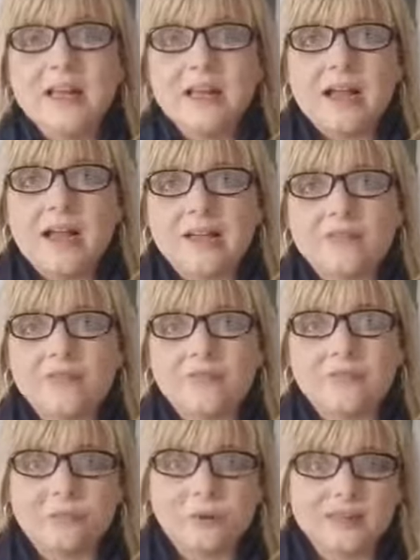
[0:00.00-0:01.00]
have
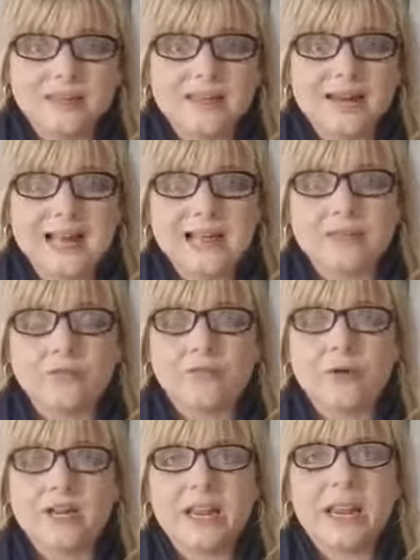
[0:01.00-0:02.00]
within the last
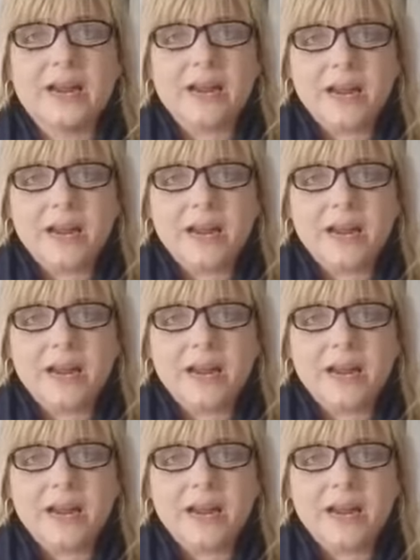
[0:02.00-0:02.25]
48